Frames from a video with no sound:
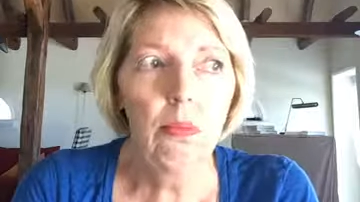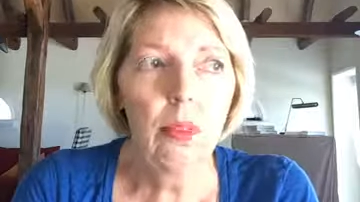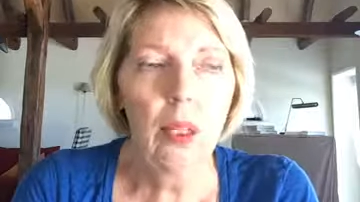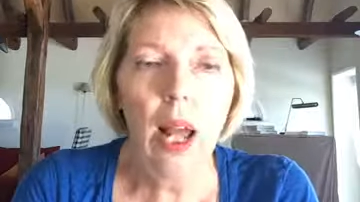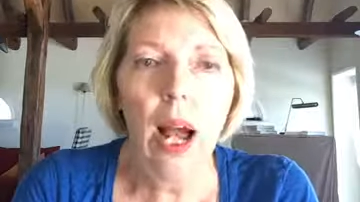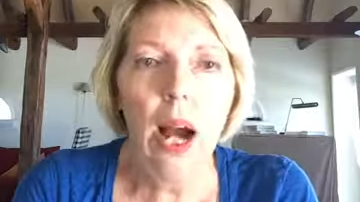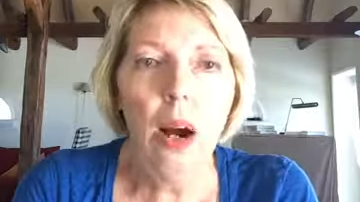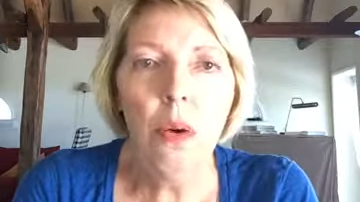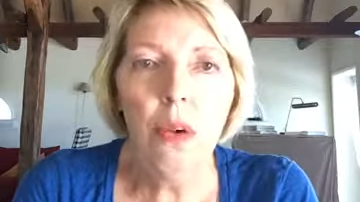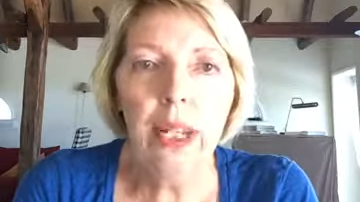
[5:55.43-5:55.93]

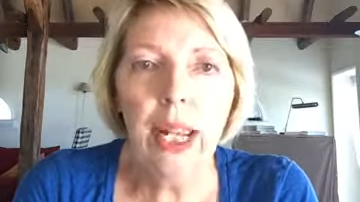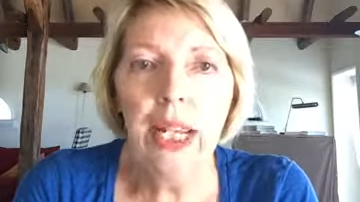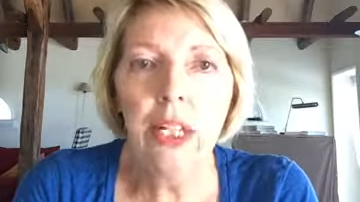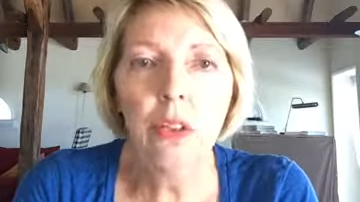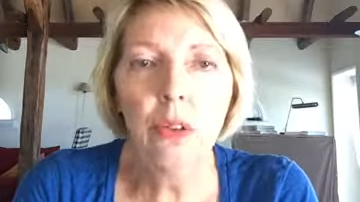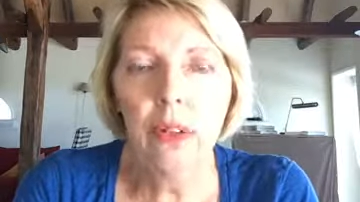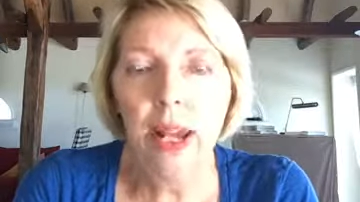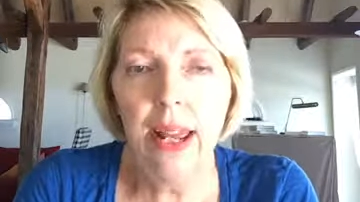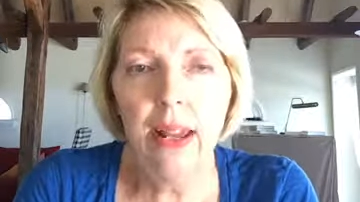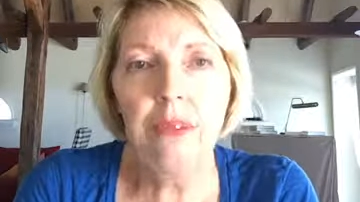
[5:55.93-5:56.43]
How can
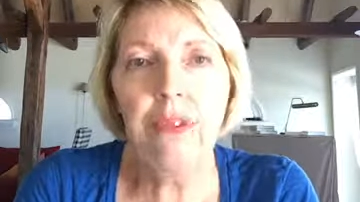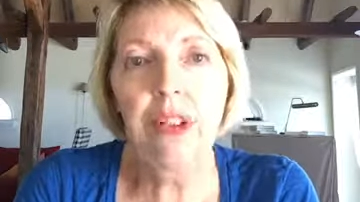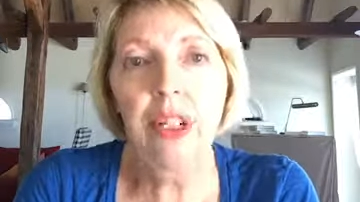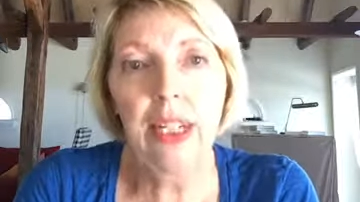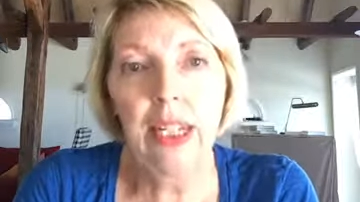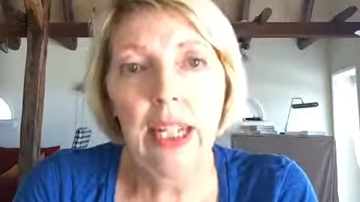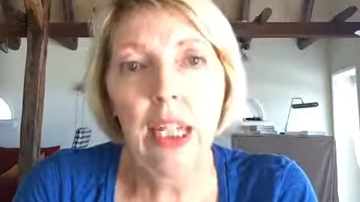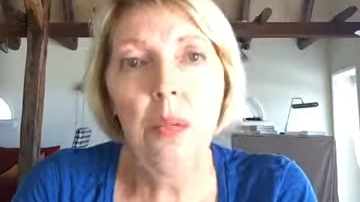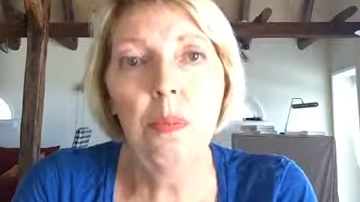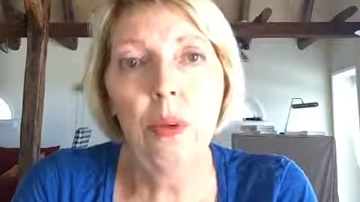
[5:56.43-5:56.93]
you ever
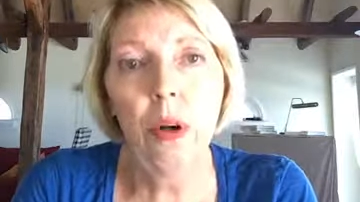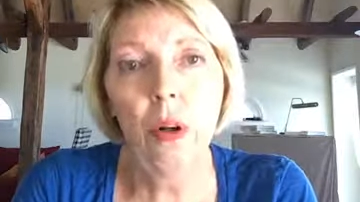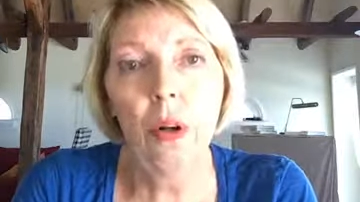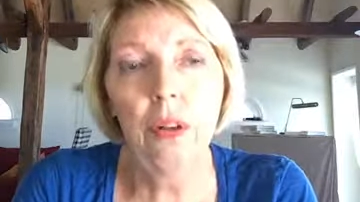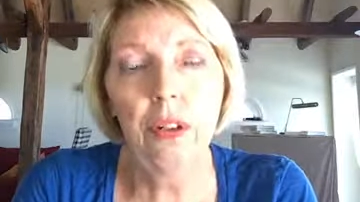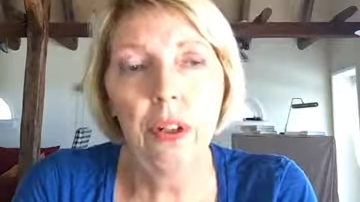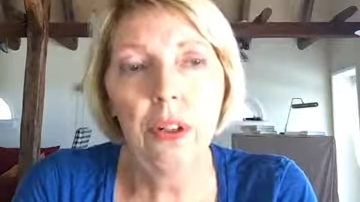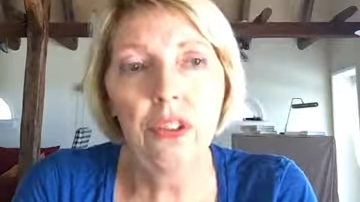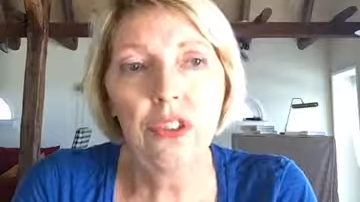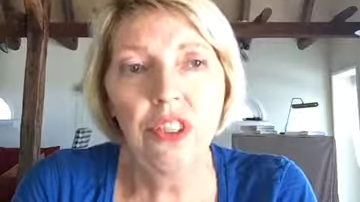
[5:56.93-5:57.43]
keep all
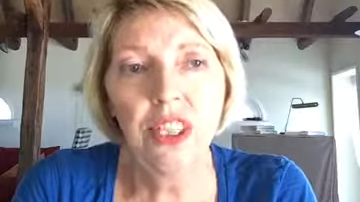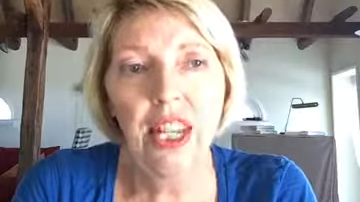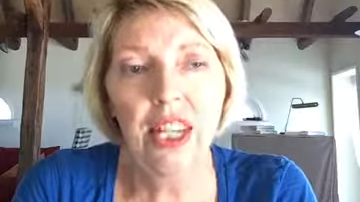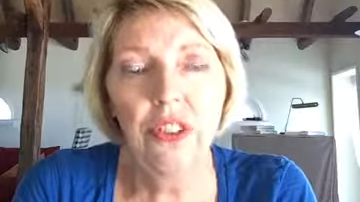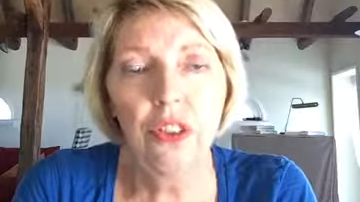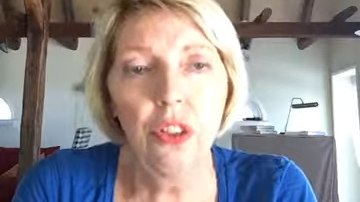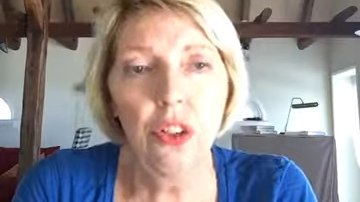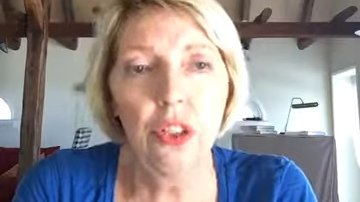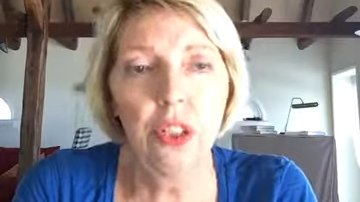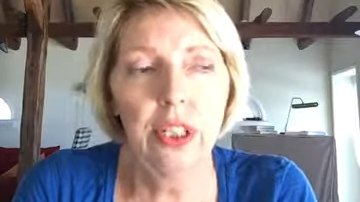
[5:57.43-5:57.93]
those
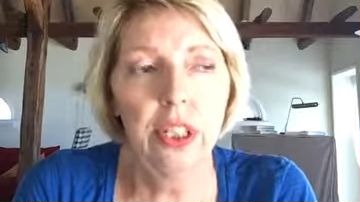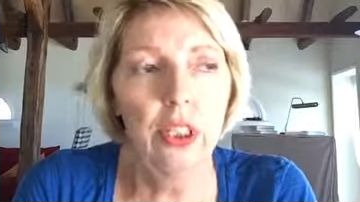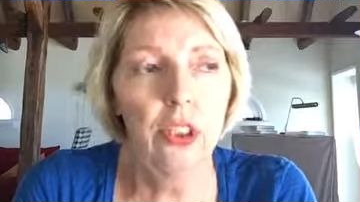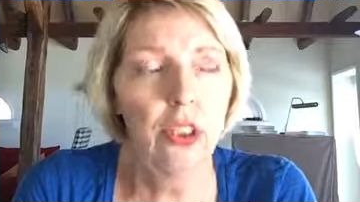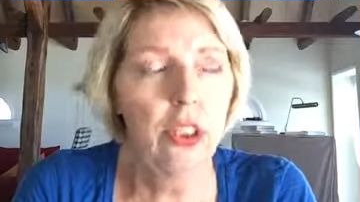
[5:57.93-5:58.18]
613?